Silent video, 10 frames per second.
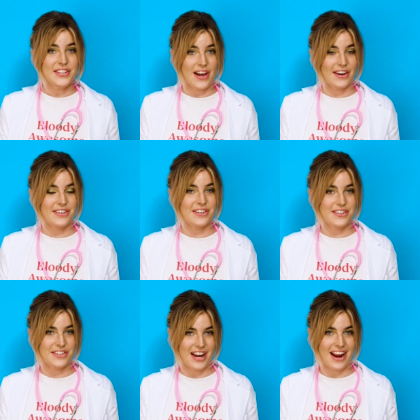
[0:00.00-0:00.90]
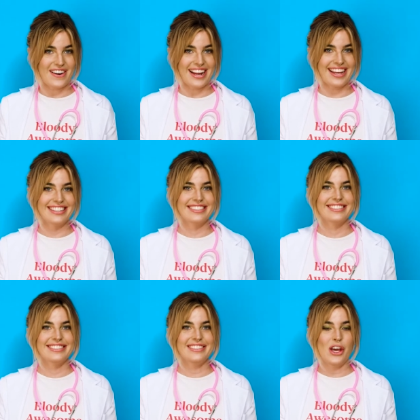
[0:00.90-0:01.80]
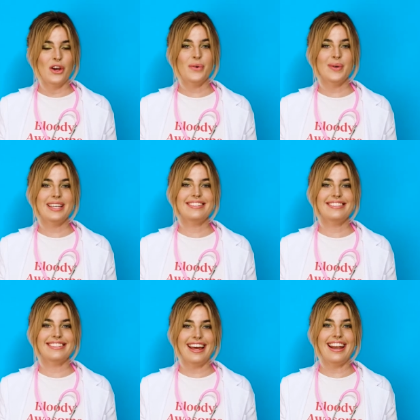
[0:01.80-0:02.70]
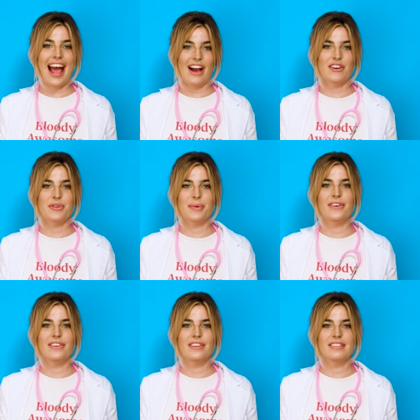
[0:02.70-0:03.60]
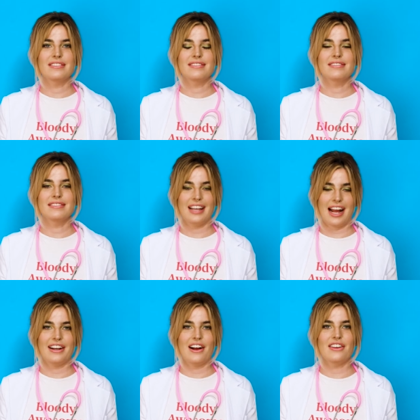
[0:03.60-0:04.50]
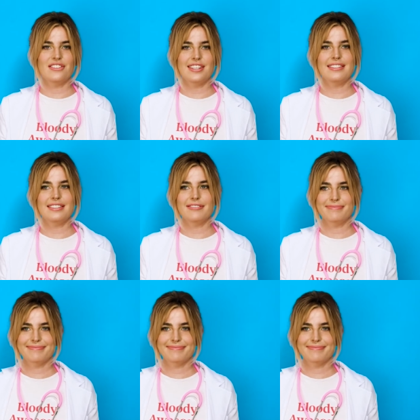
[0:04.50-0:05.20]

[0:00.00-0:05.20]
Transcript: Dr. Sherry, who is an actual gynecologist.